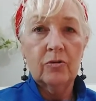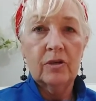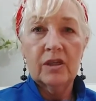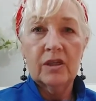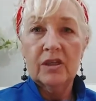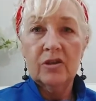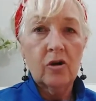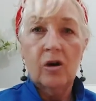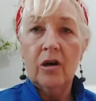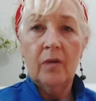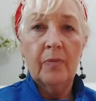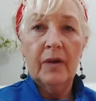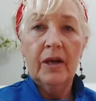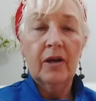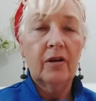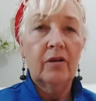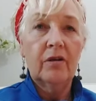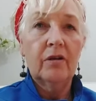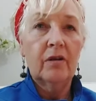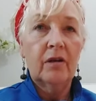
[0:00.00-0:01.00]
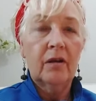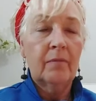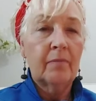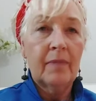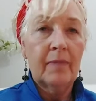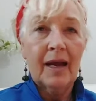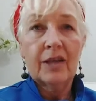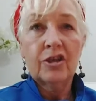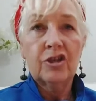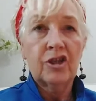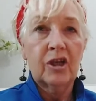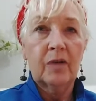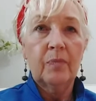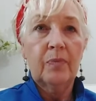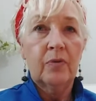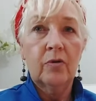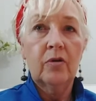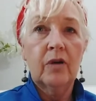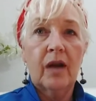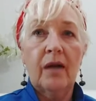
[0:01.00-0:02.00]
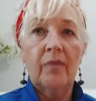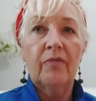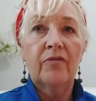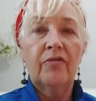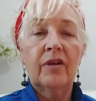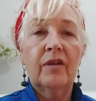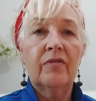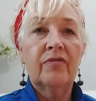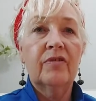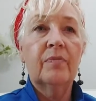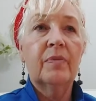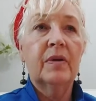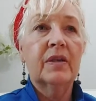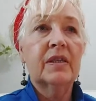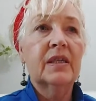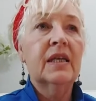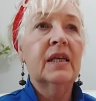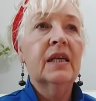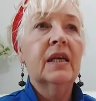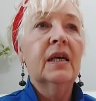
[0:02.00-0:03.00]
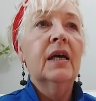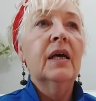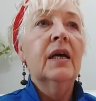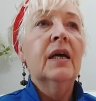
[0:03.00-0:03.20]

It's not about a magic program for everybody.